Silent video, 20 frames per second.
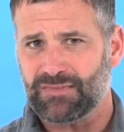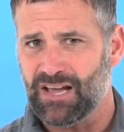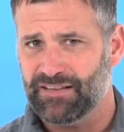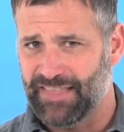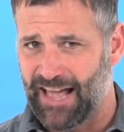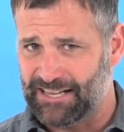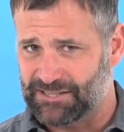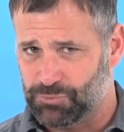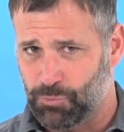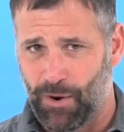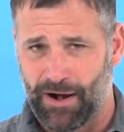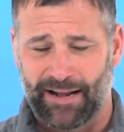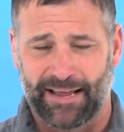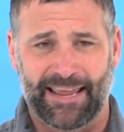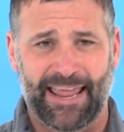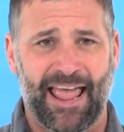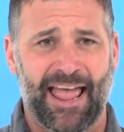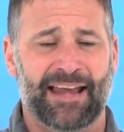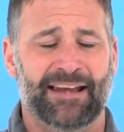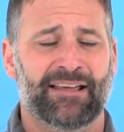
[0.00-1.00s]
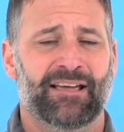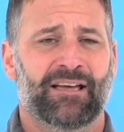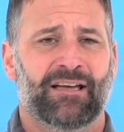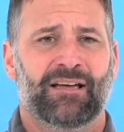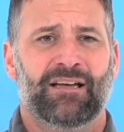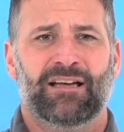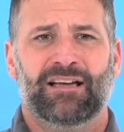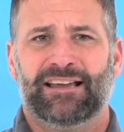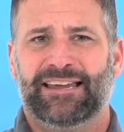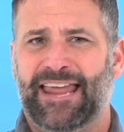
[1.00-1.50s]
that's when again
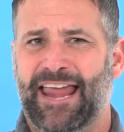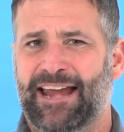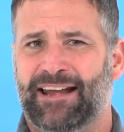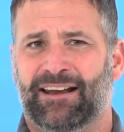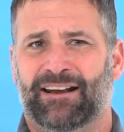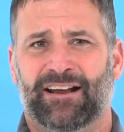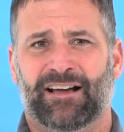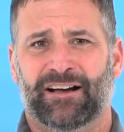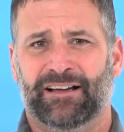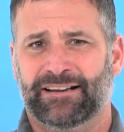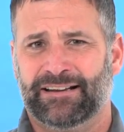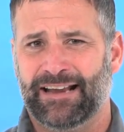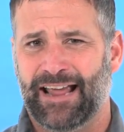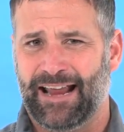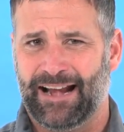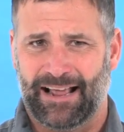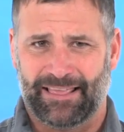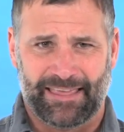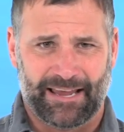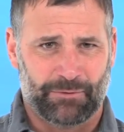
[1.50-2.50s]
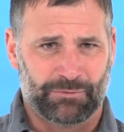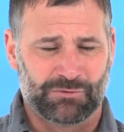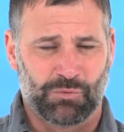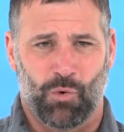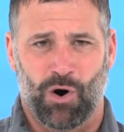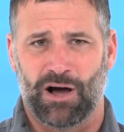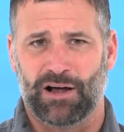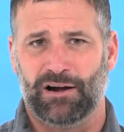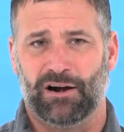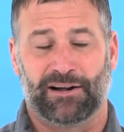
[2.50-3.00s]
Canada and, and, I think it was
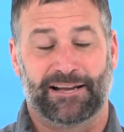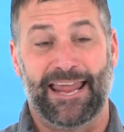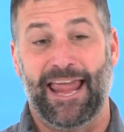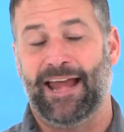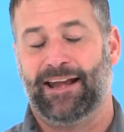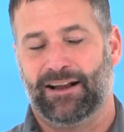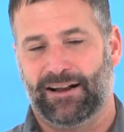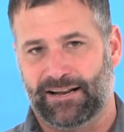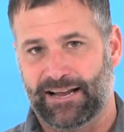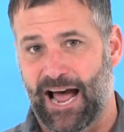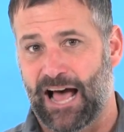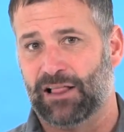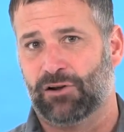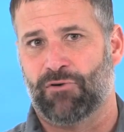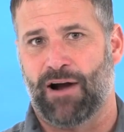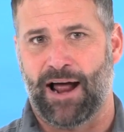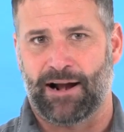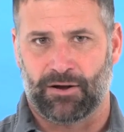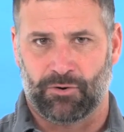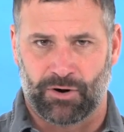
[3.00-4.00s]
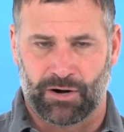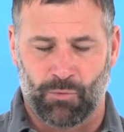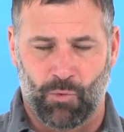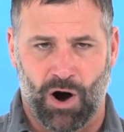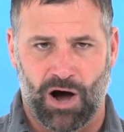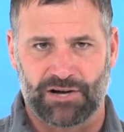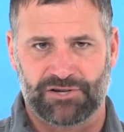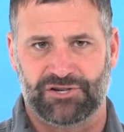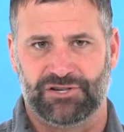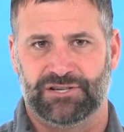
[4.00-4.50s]
or Canada, Colorado and
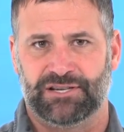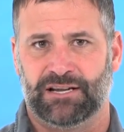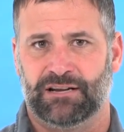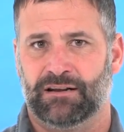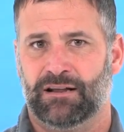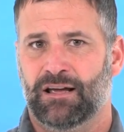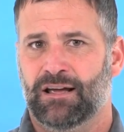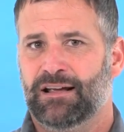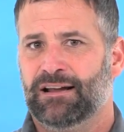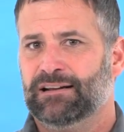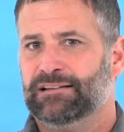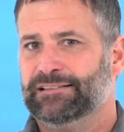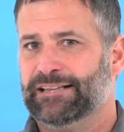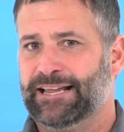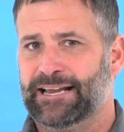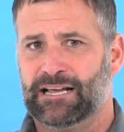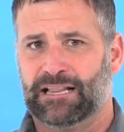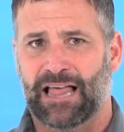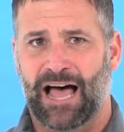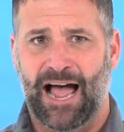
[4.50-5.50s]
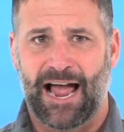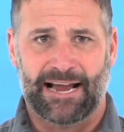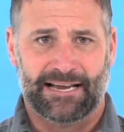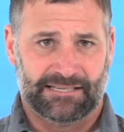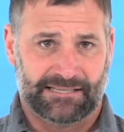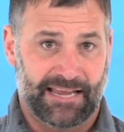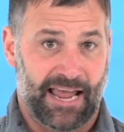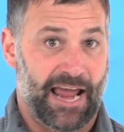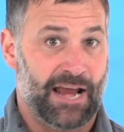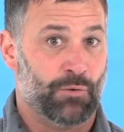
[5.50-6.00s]
Washington
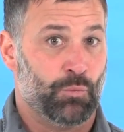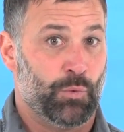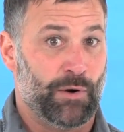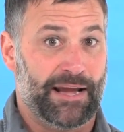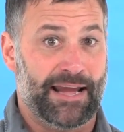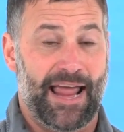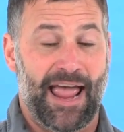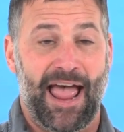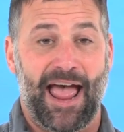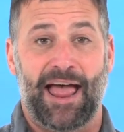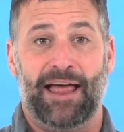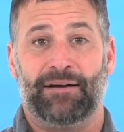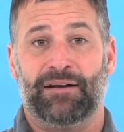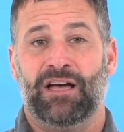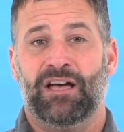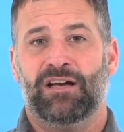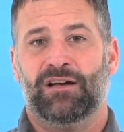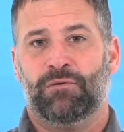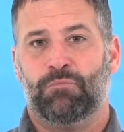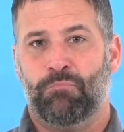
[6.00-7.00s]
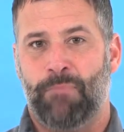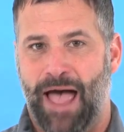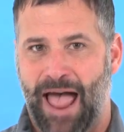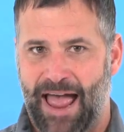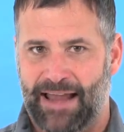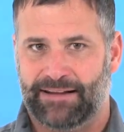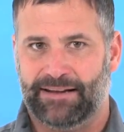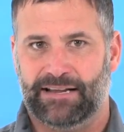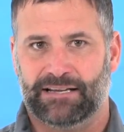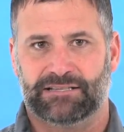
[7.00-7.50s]
legalized, and we had
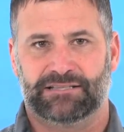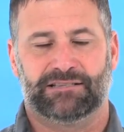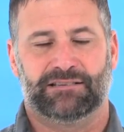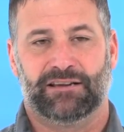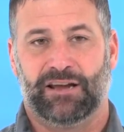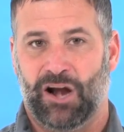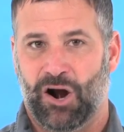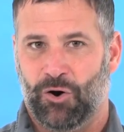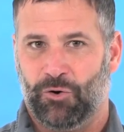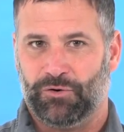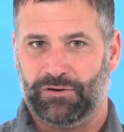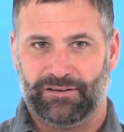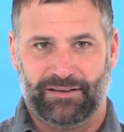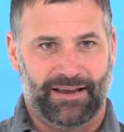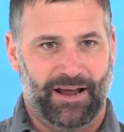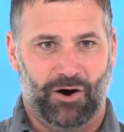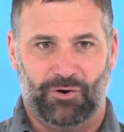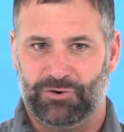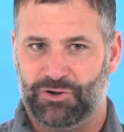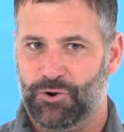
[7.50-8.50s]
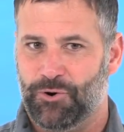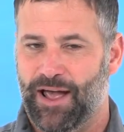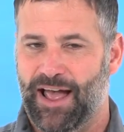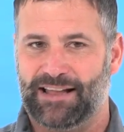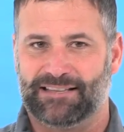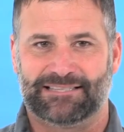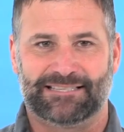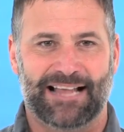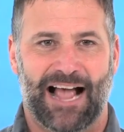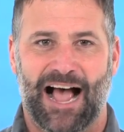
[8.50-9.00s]
madness. You know, you know, you
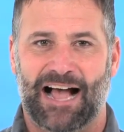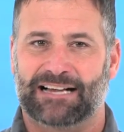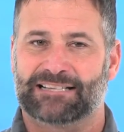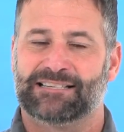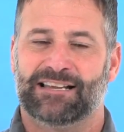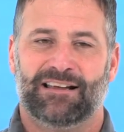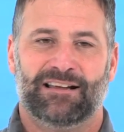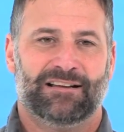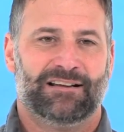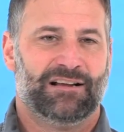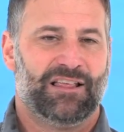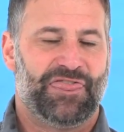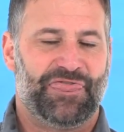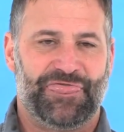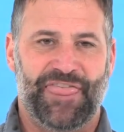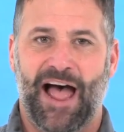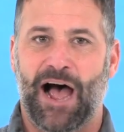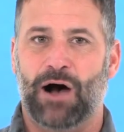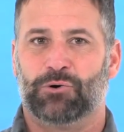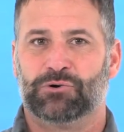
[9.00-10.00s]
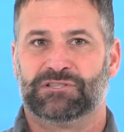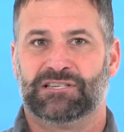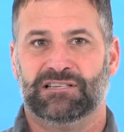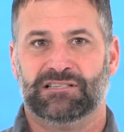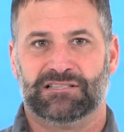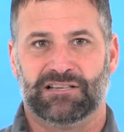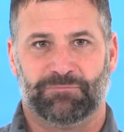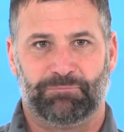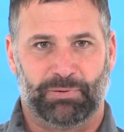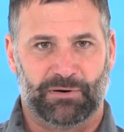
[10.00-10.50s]
had stocks
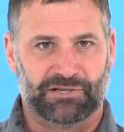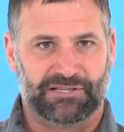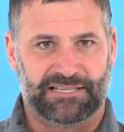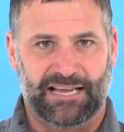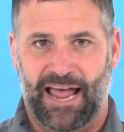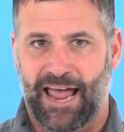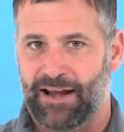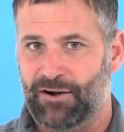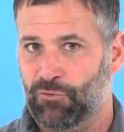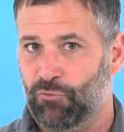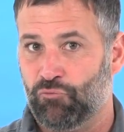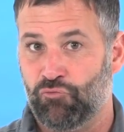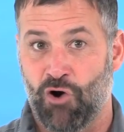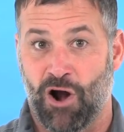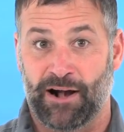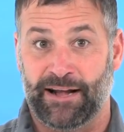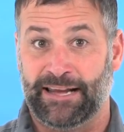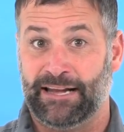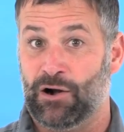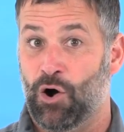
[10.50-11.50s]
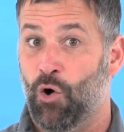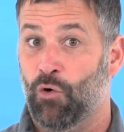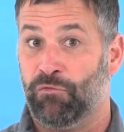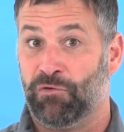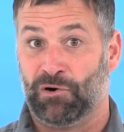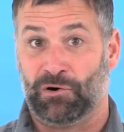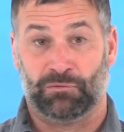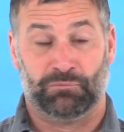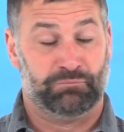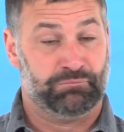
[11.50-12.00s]
thousands of percent running
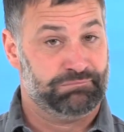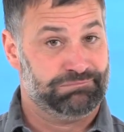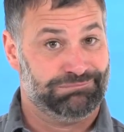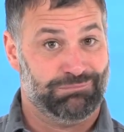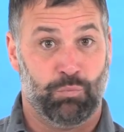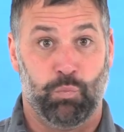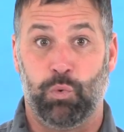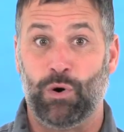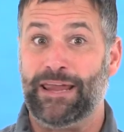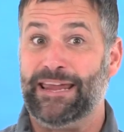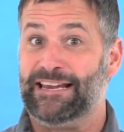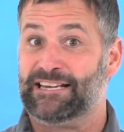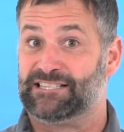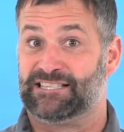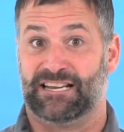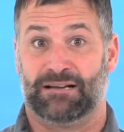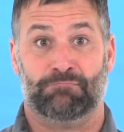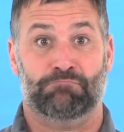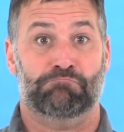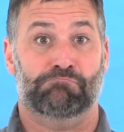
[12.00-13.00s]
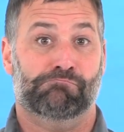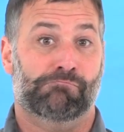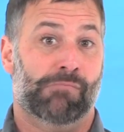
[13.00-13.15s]
over weeks and